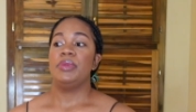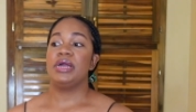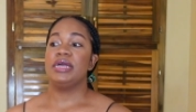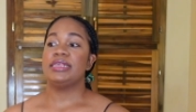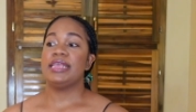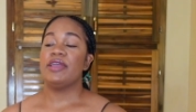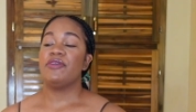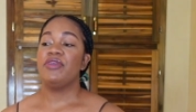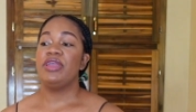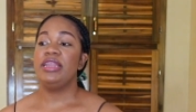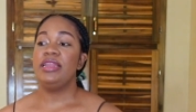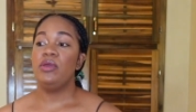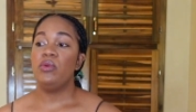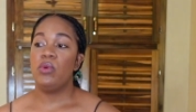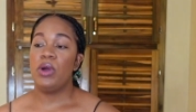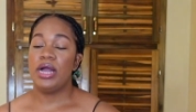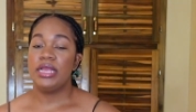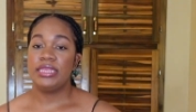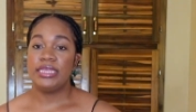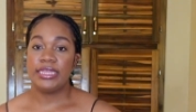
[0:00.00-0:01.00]
because I really
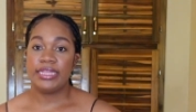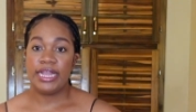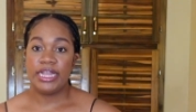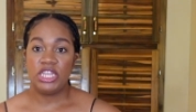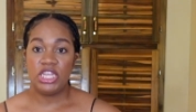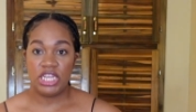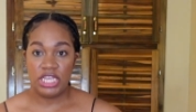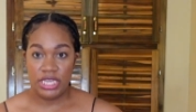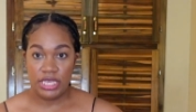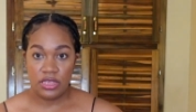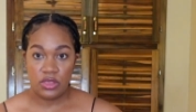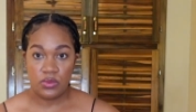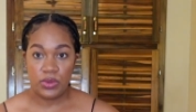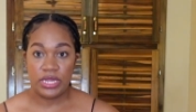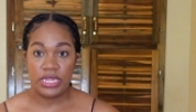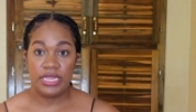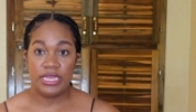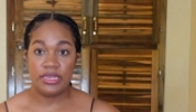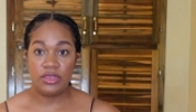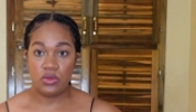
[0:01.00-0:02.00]
wanted that jeans
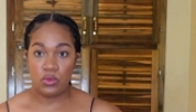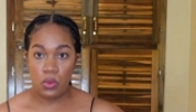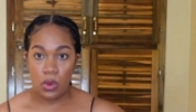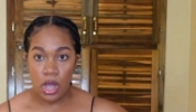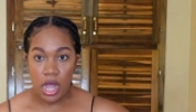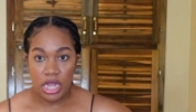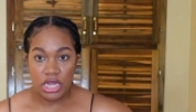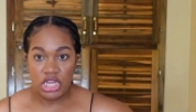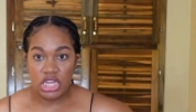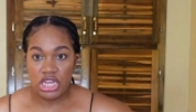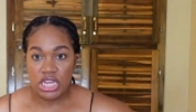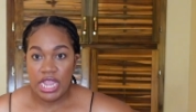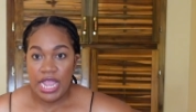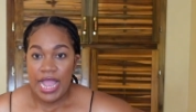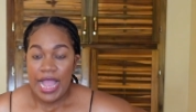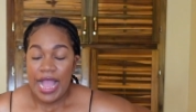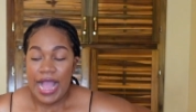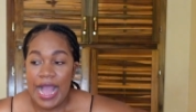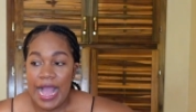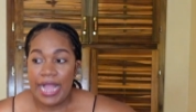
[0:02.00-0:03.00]
with this wash
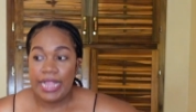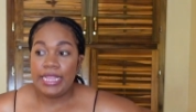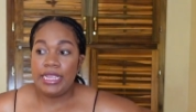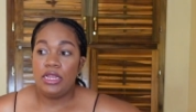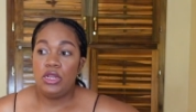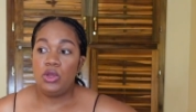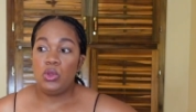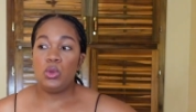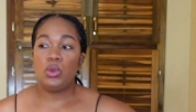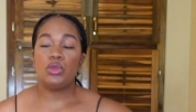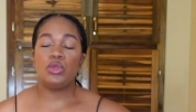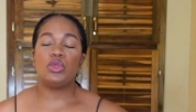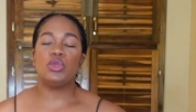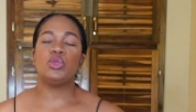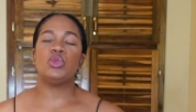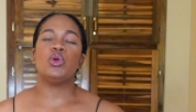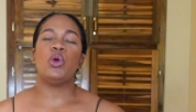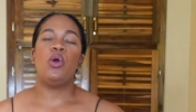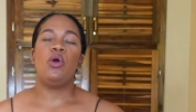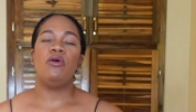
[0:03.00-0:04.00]
and it looks
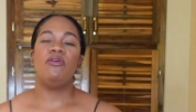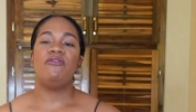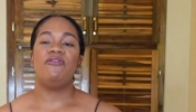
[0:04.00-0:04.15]
so